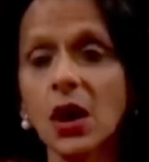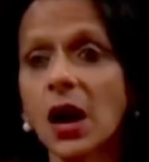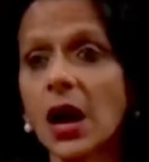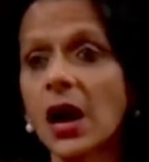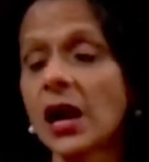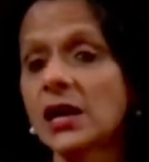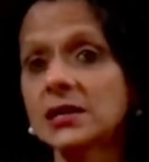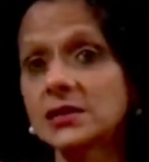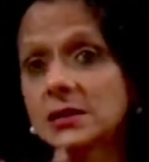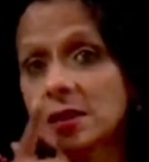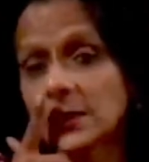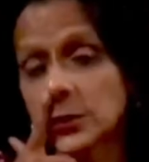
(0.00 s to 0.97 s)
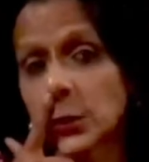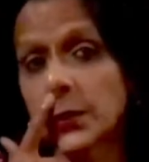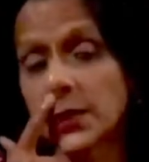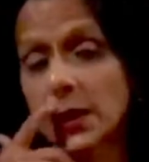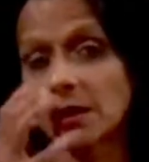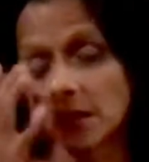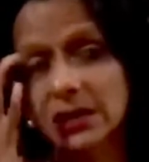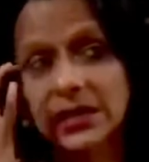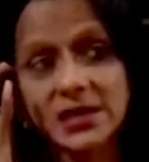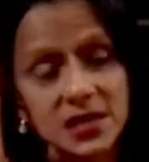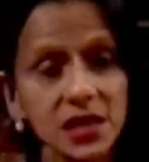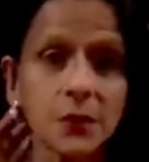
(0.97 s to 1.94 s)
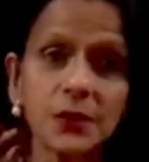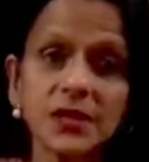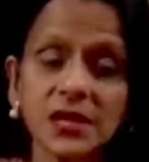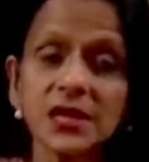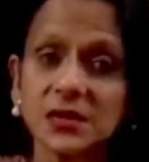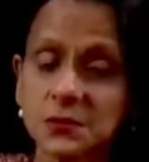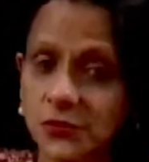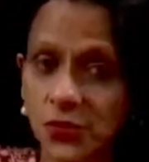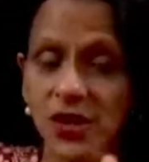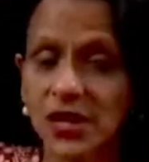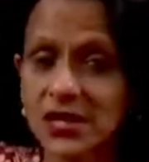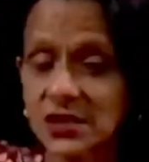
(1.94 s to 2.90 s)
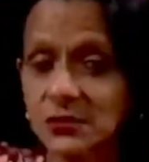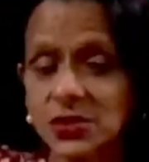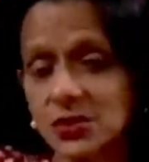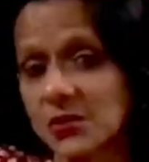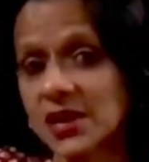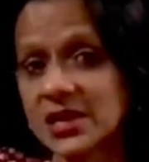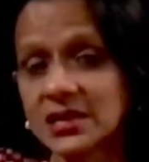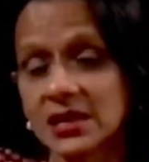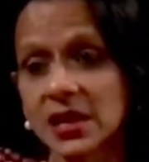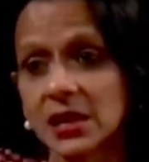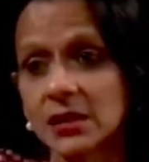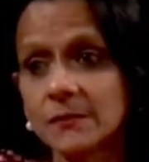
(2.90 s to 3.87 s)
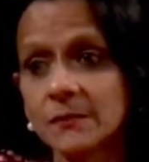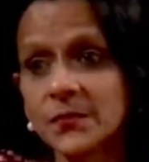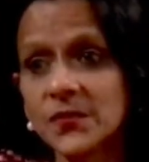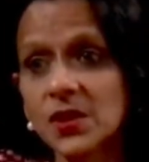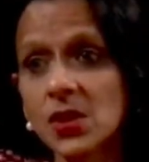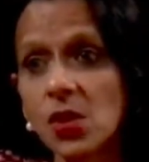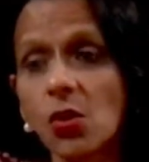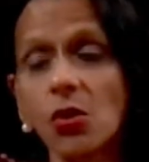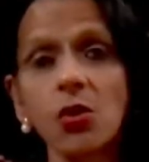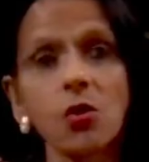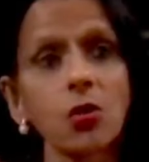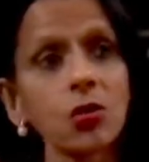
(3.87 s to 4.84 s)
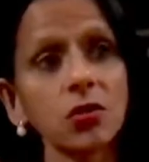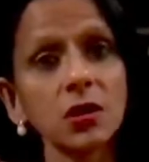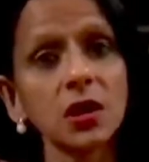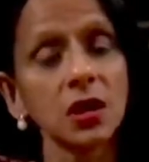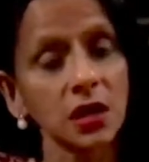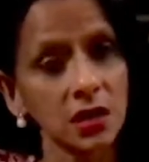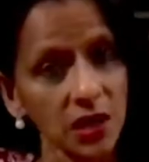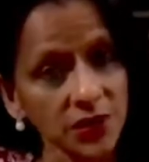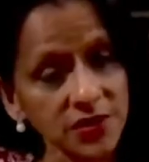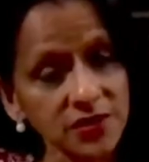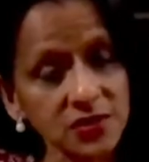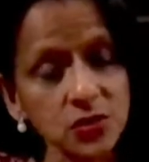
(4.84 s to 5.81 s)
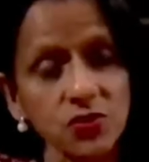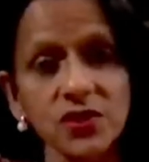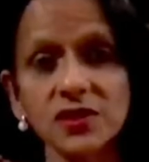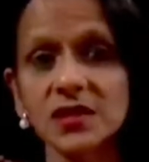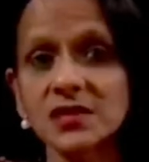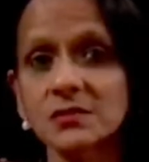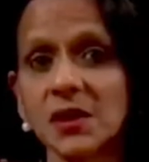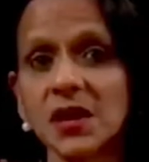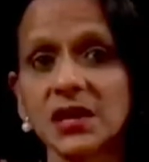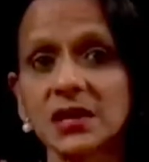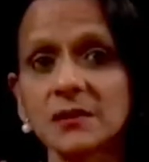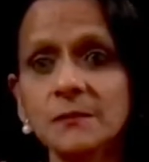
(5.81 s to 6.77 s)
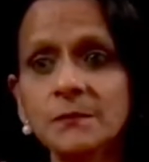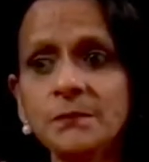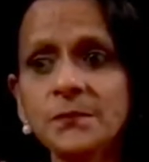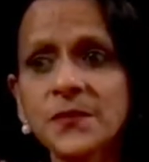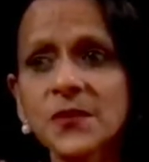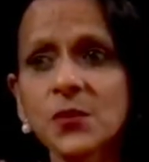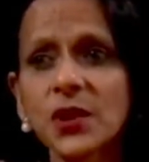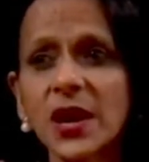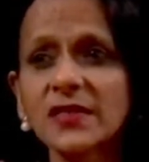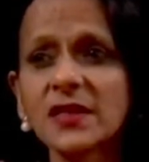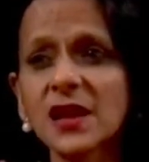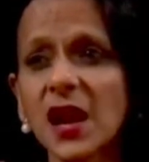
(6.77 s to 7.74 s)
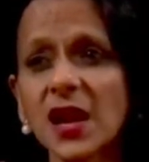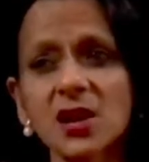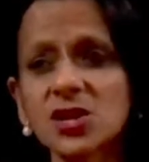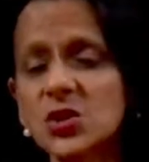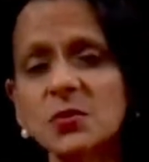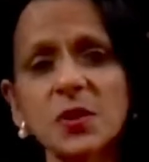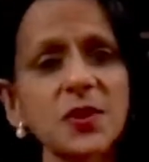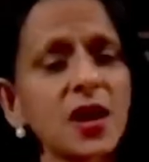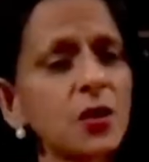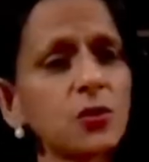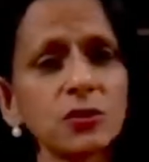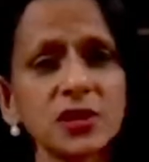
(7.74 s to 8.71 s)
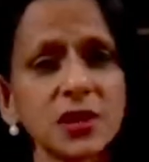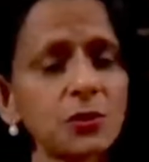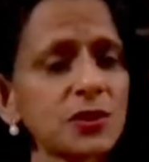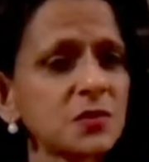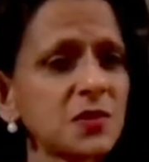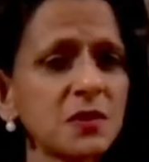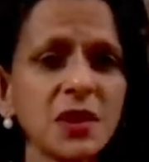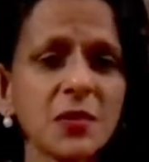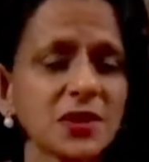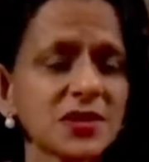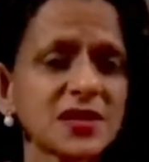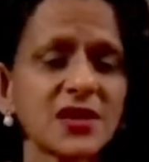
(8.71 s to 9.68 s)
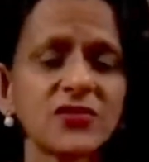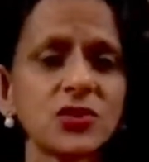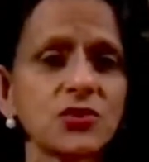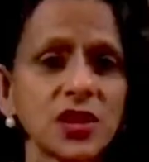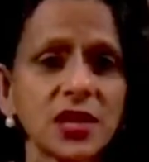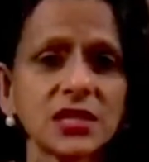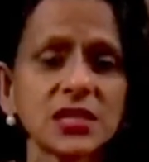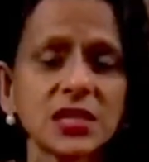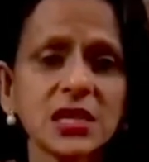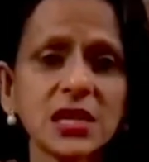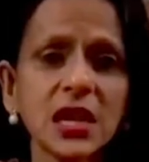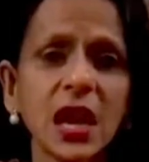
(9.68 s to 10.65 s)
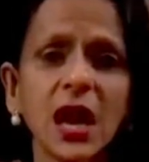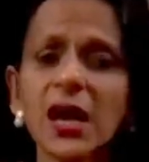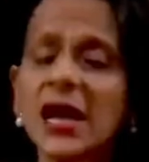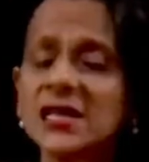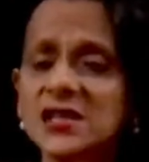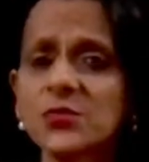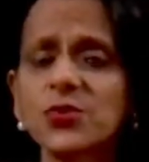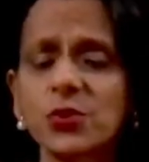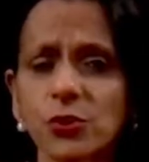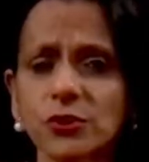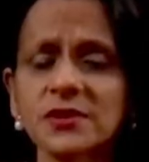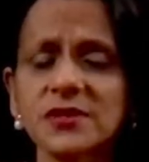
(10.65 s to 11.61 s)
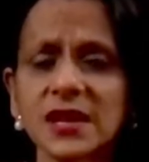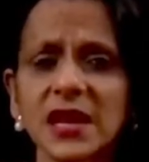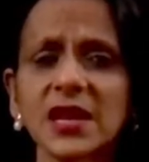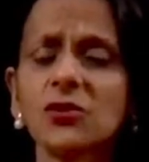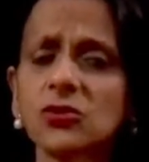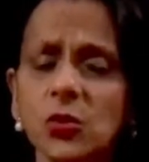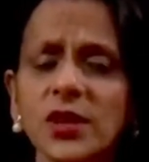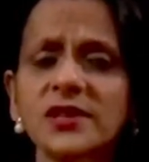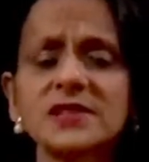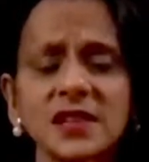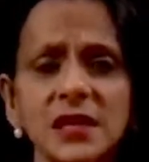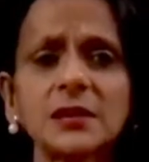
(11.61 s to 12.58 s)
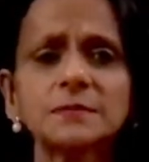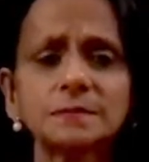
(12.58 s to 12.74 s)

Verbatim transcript: And it took me uh, at least a couple of years before I attempted to make it again. Or uh, another story that's mine when I think I can't remember how old I was, maybe about seven or eight, I had some prawns and I got quite sick.